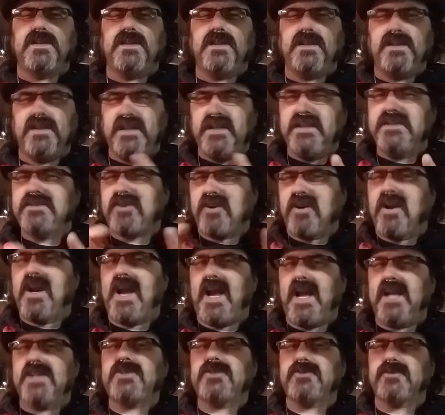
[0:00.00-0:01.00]
These are
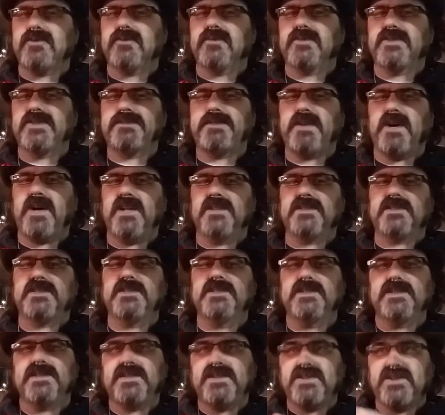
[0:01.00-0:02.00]
actual
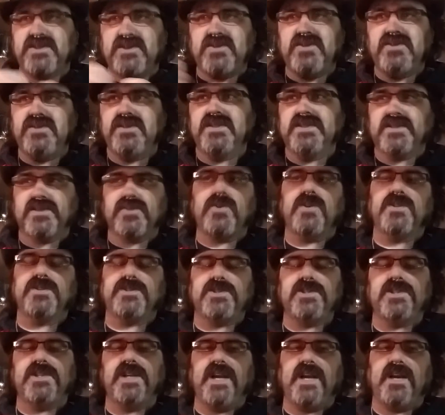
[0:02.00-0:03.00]
responses to this
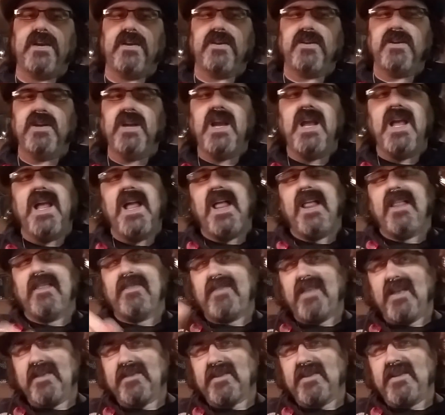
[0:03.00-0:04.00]
questionnaire
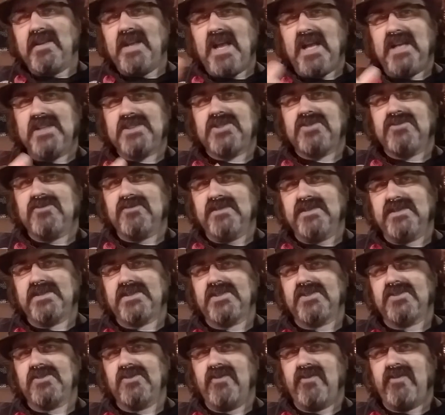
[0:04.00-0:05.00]
that the National
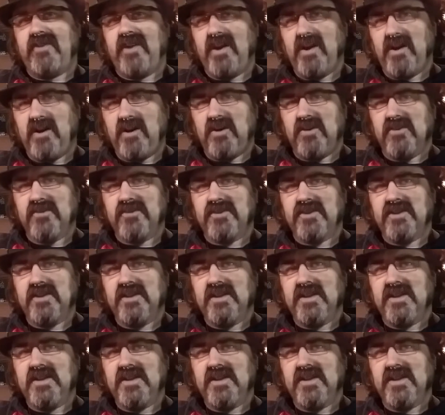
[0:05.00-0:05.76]
Institute of Health